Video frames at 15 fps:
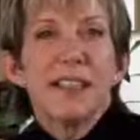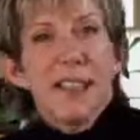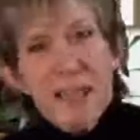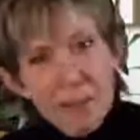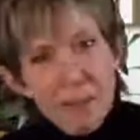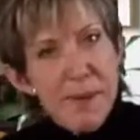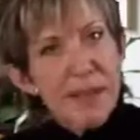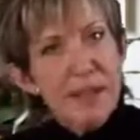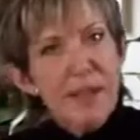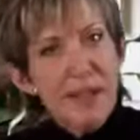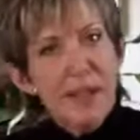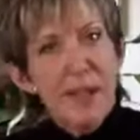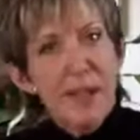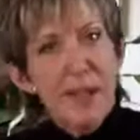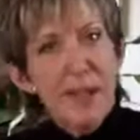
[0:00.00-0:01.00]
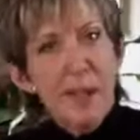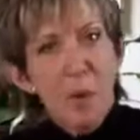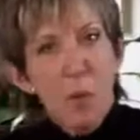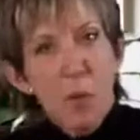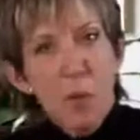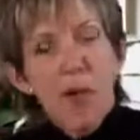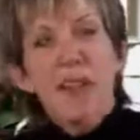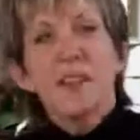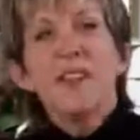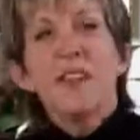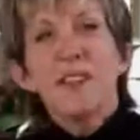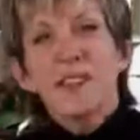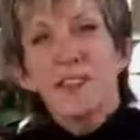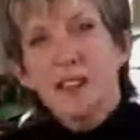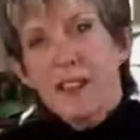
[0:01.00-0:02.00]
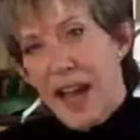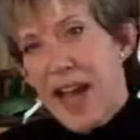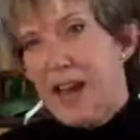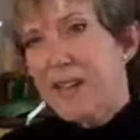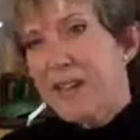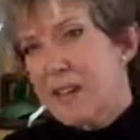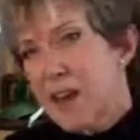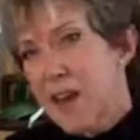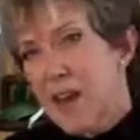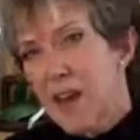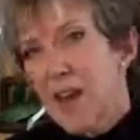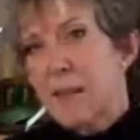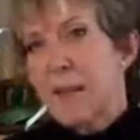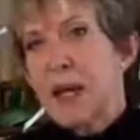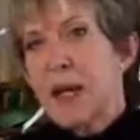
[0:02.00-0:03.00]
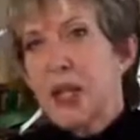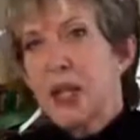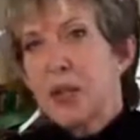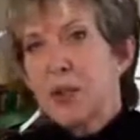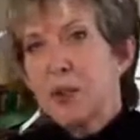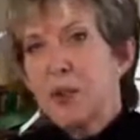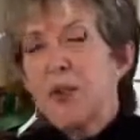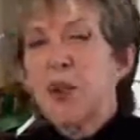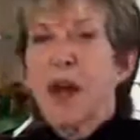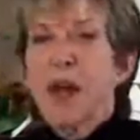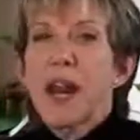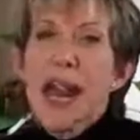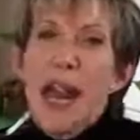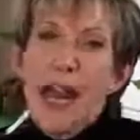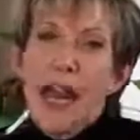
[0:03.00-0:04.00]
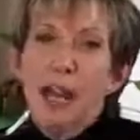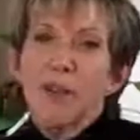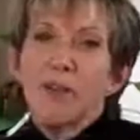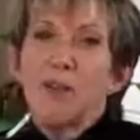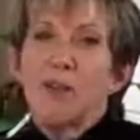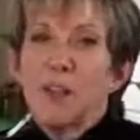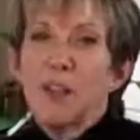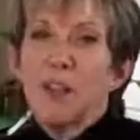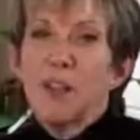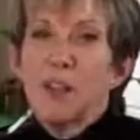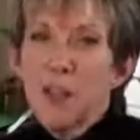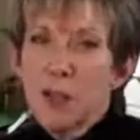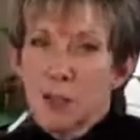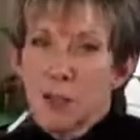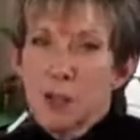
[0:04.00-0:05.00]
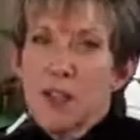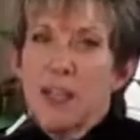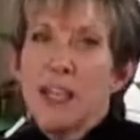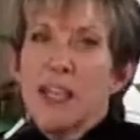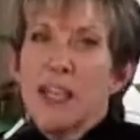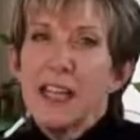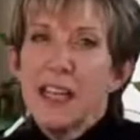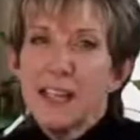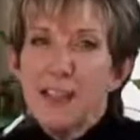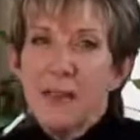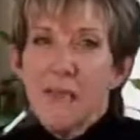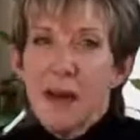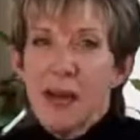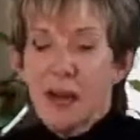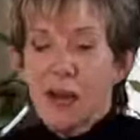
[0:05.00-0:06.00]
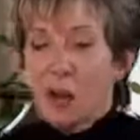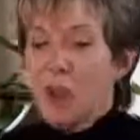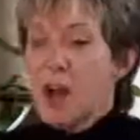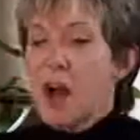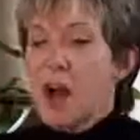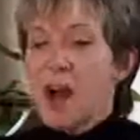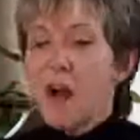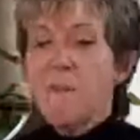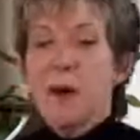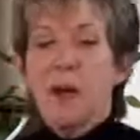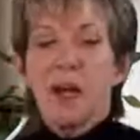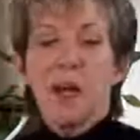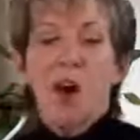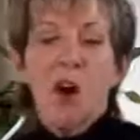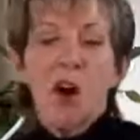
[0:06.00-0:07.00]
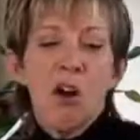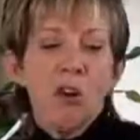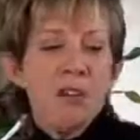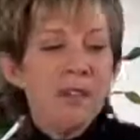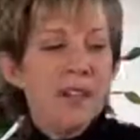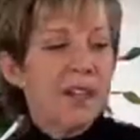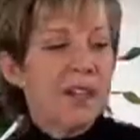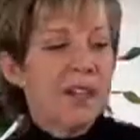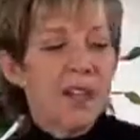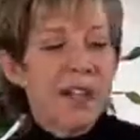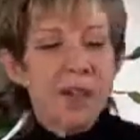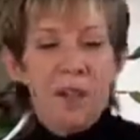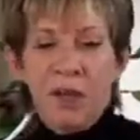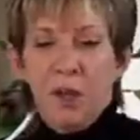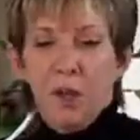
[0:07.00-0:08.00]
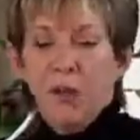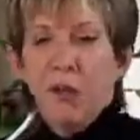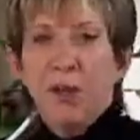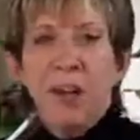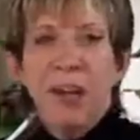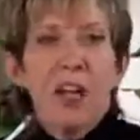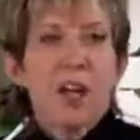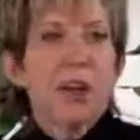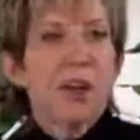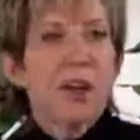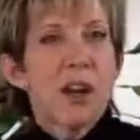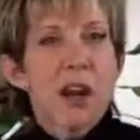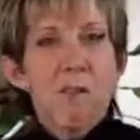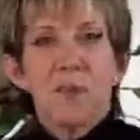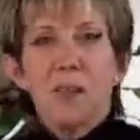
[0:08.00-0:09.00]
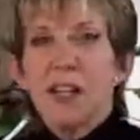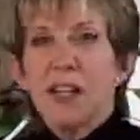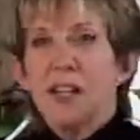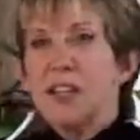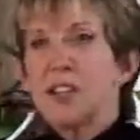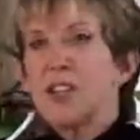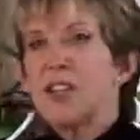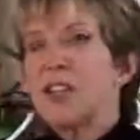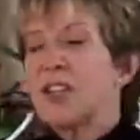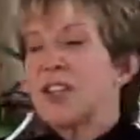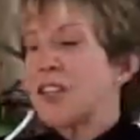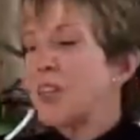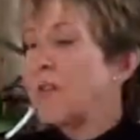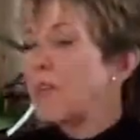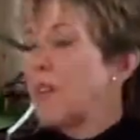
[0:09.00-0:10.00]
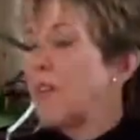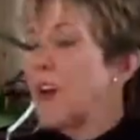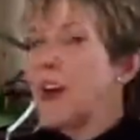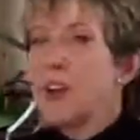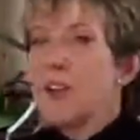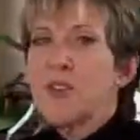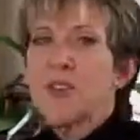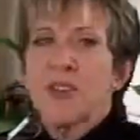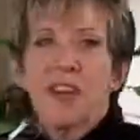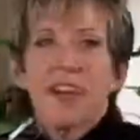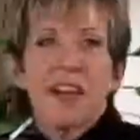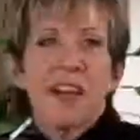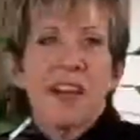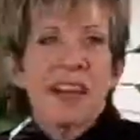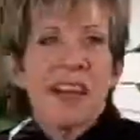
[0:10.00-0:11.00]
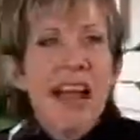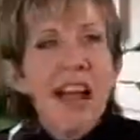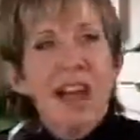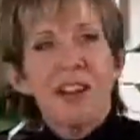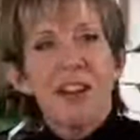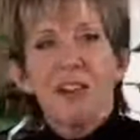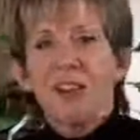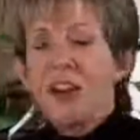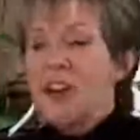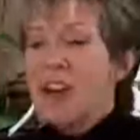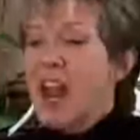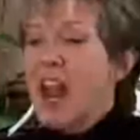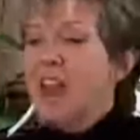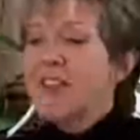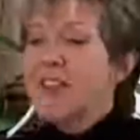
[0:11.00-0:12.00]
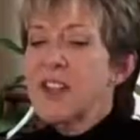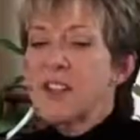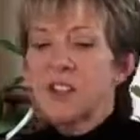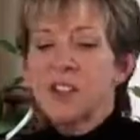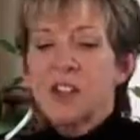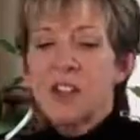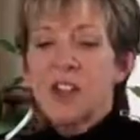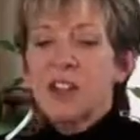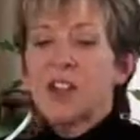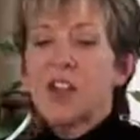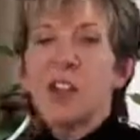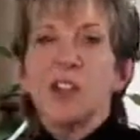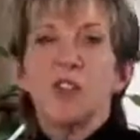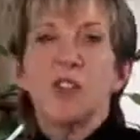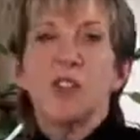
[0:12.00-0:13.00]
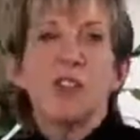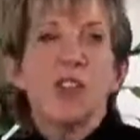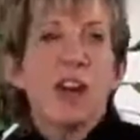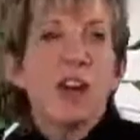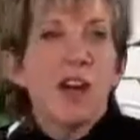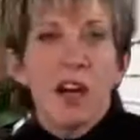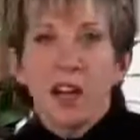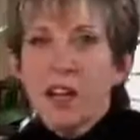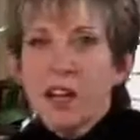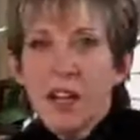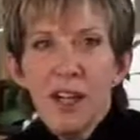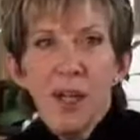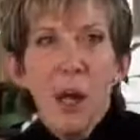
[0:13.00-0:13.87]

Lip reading: Think about it. When is the last time you got a handwritten note in the mail among all of the credit card applications and the flyers and the catalog and the just junk